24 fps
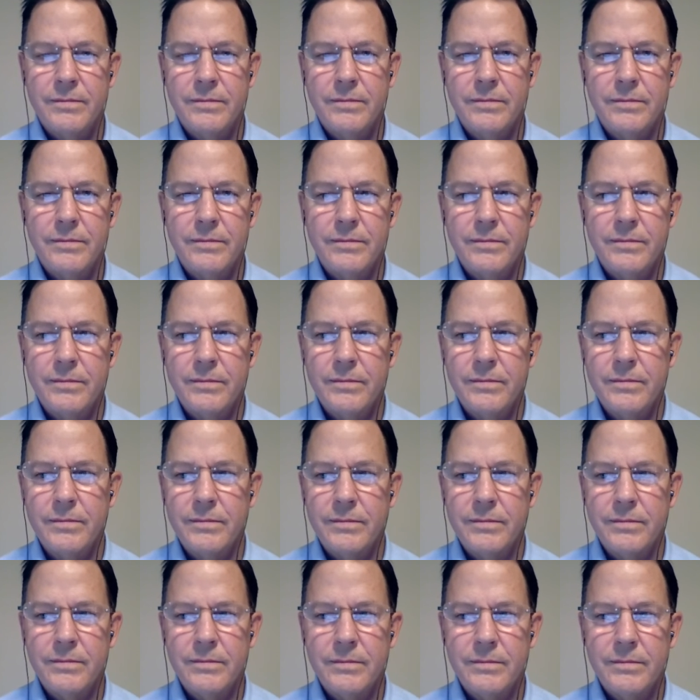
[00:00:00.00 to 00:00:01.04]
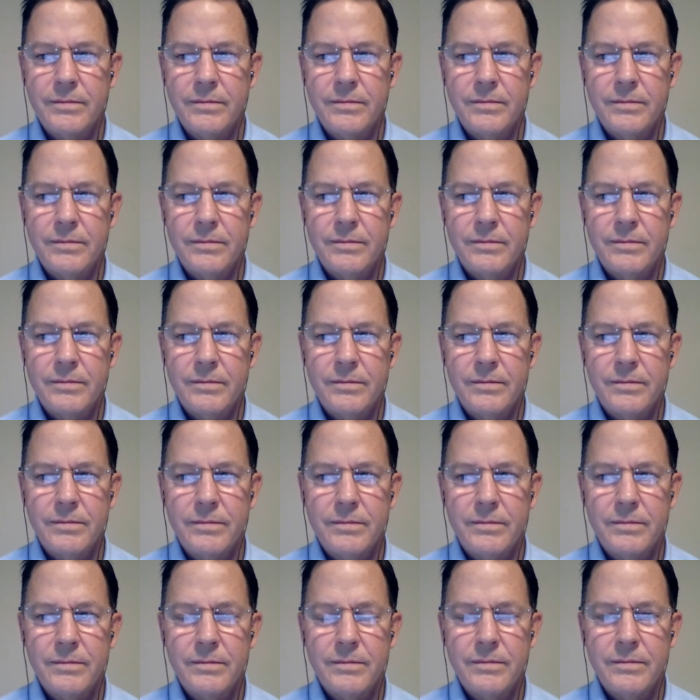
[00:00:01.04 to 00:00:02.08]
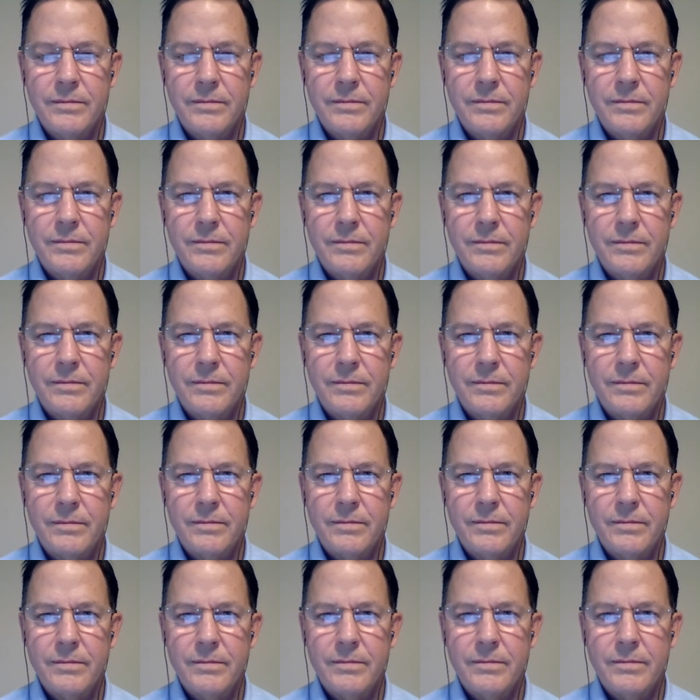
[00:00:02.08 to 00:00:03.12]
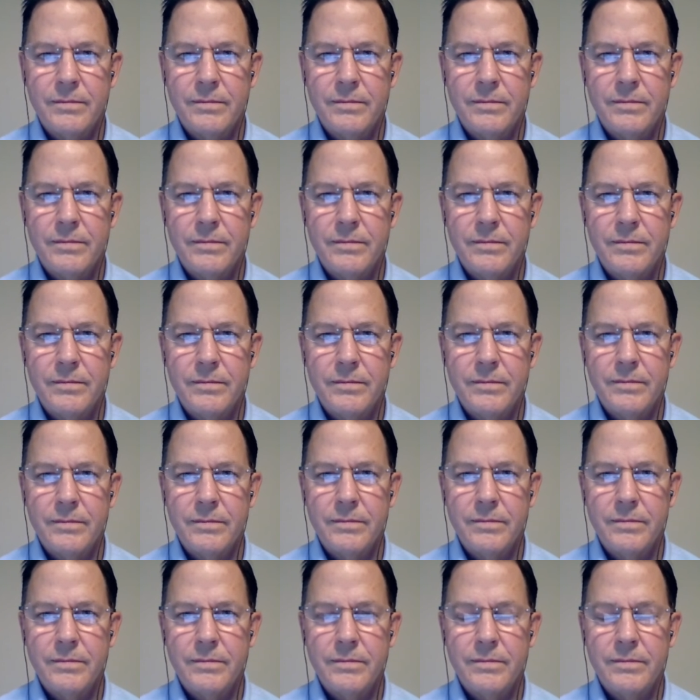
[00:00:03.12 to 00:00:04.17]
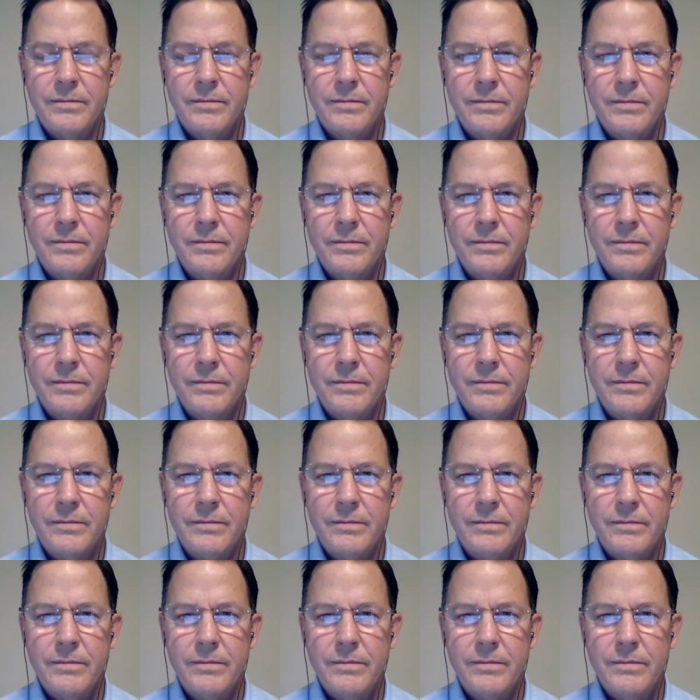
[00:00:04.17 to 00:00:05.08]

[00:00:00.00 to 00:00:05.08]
This person isn't speaking.